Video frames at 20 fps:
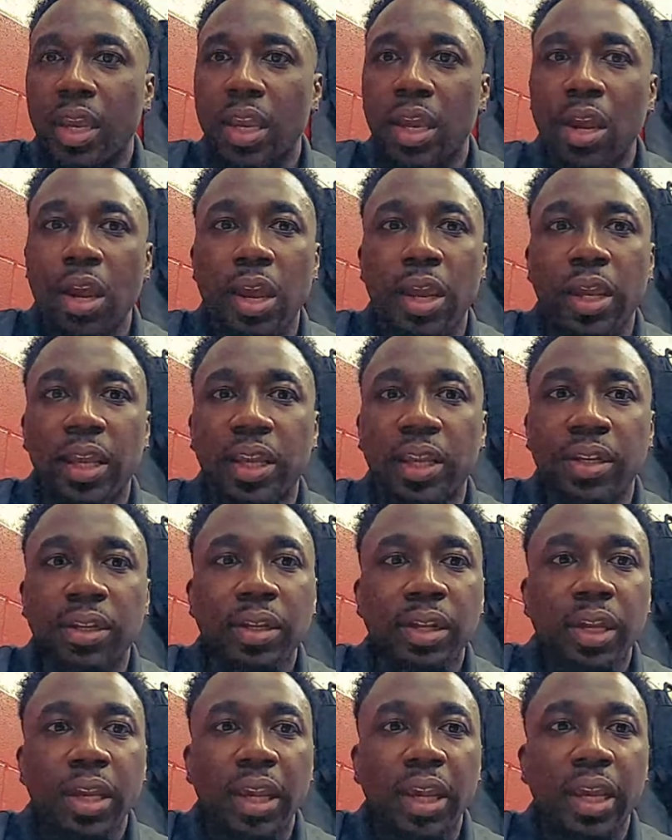and
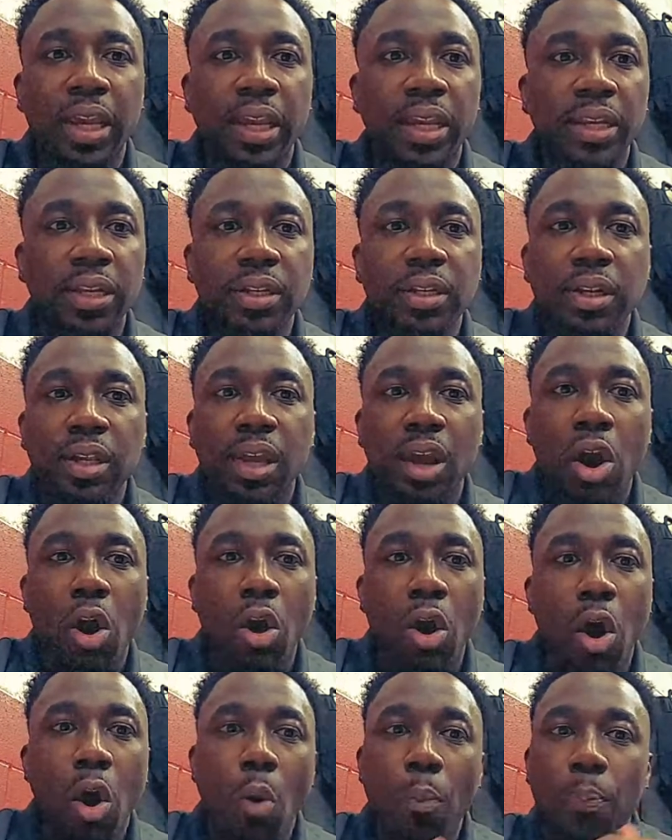and and
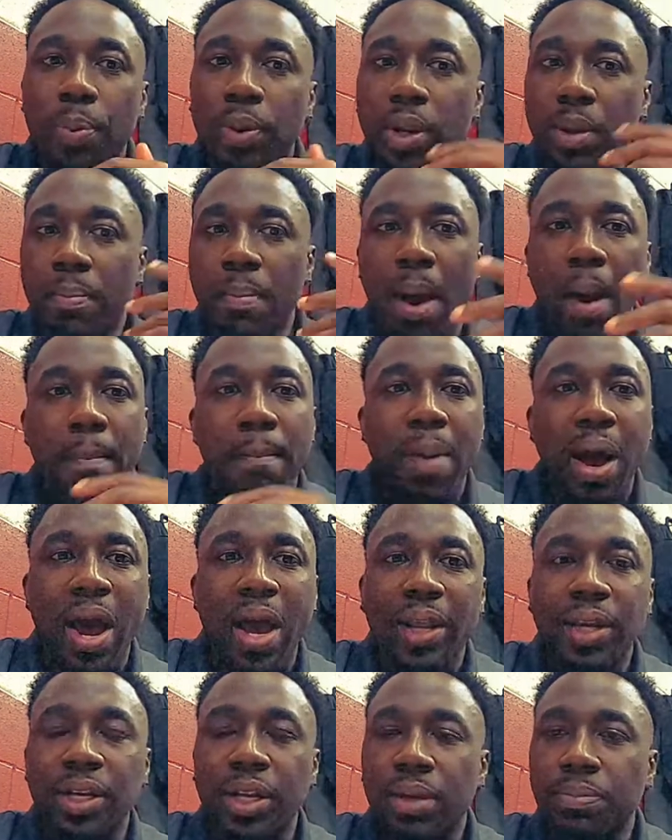opening my
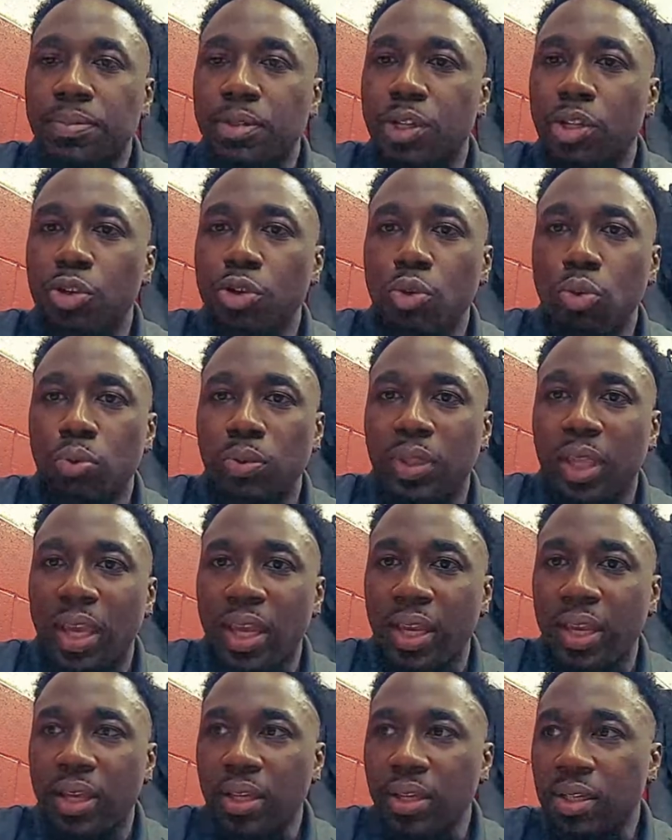mind up to new
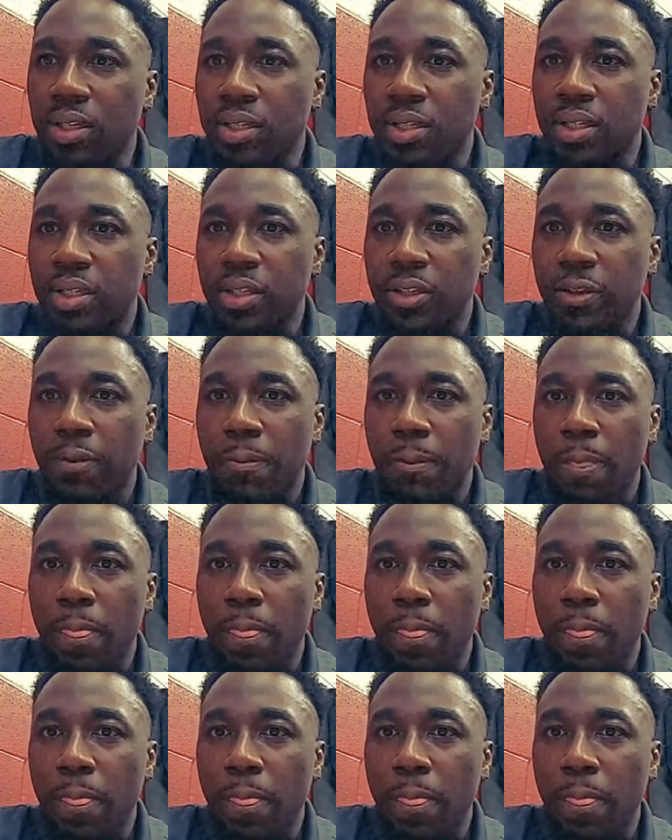things.